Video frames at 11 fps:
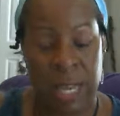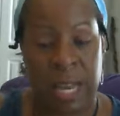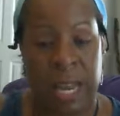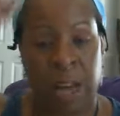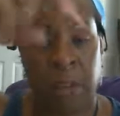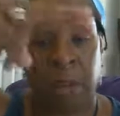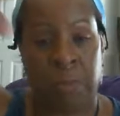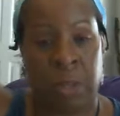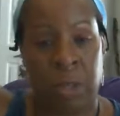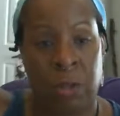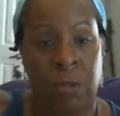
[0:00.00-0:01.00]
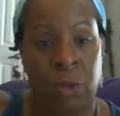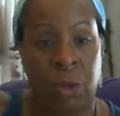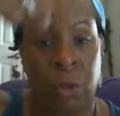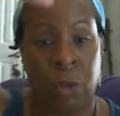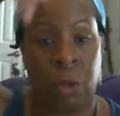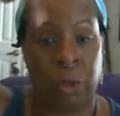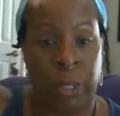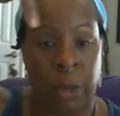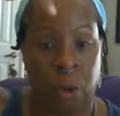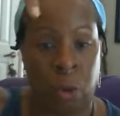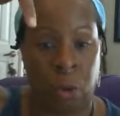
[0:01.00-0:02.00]
and now the beautiful gold
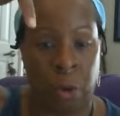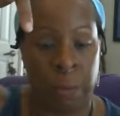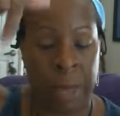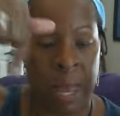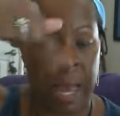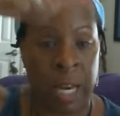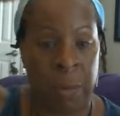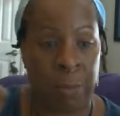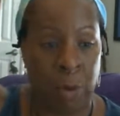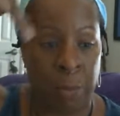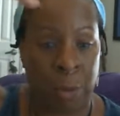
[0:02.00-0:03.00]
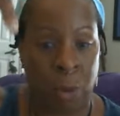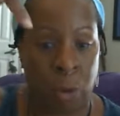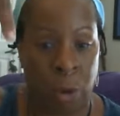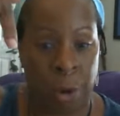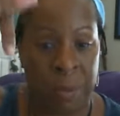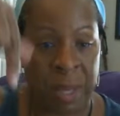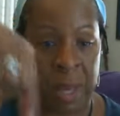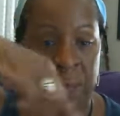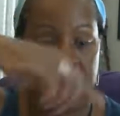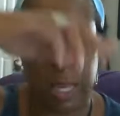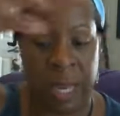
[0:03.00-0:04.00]
orb and a purple orb
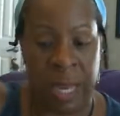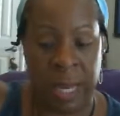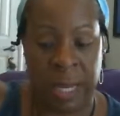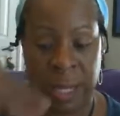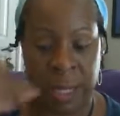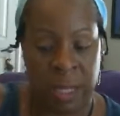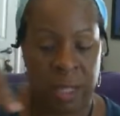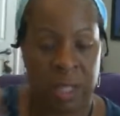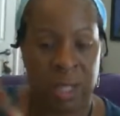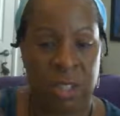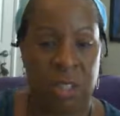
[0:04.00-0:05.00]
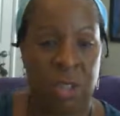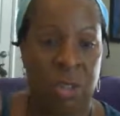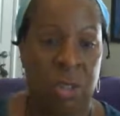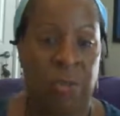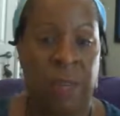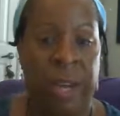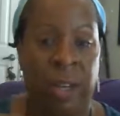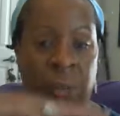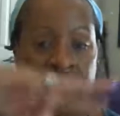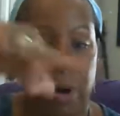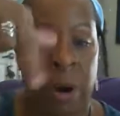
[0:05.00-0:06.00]
comes in to do the
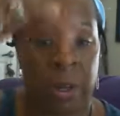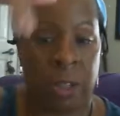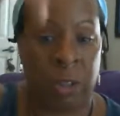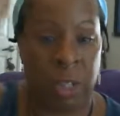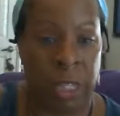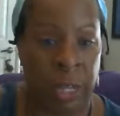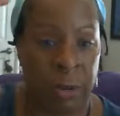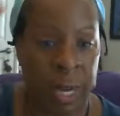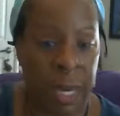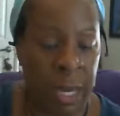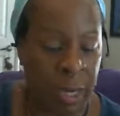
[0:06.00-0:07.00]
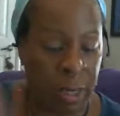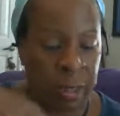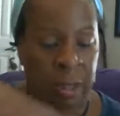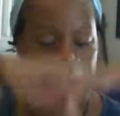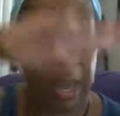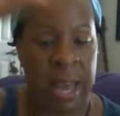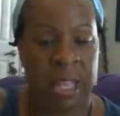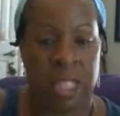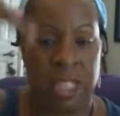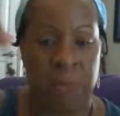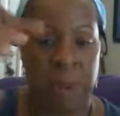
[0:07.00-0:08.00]
final particle clearing.
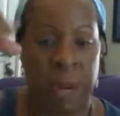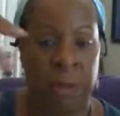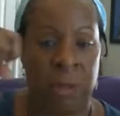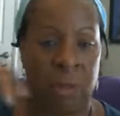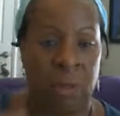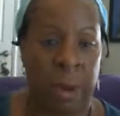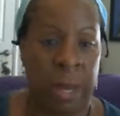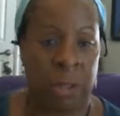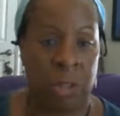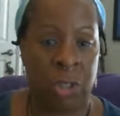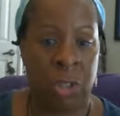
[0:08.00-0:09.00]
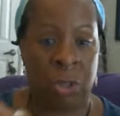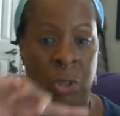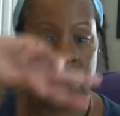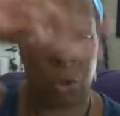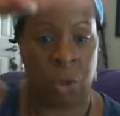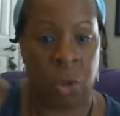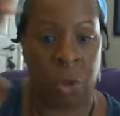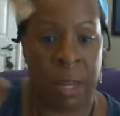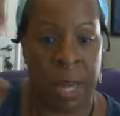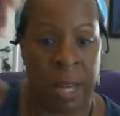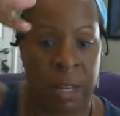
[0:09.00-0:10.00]
As it spirals around you, dual
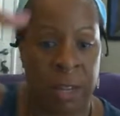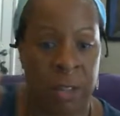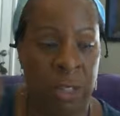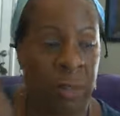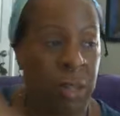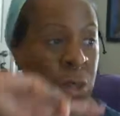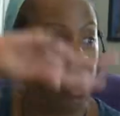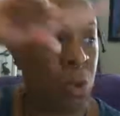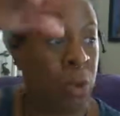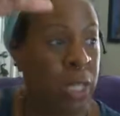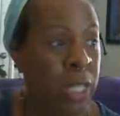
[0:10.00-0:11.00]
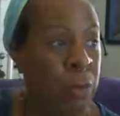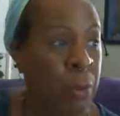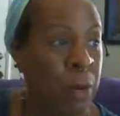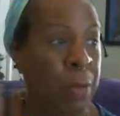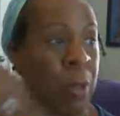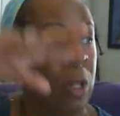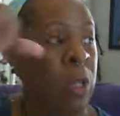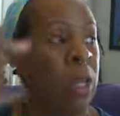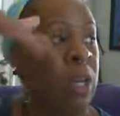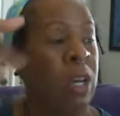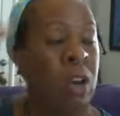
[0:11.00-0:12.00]
colors of the gold and the
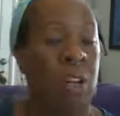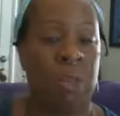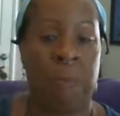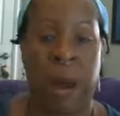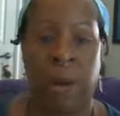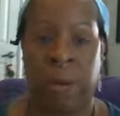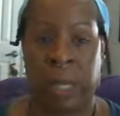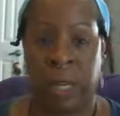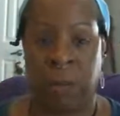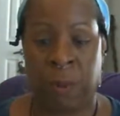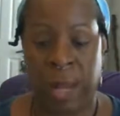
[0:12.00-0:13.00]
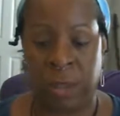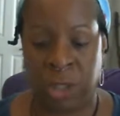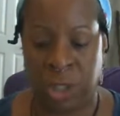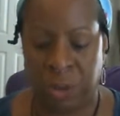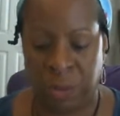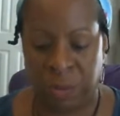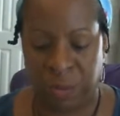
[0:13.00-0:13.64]
purple are spiraling around you,